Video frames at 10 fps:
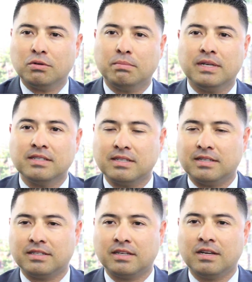your
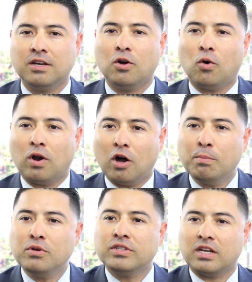business or
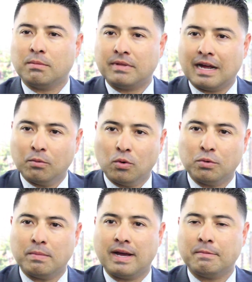help you set up that
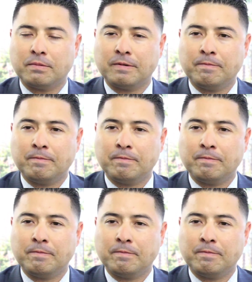roadmap.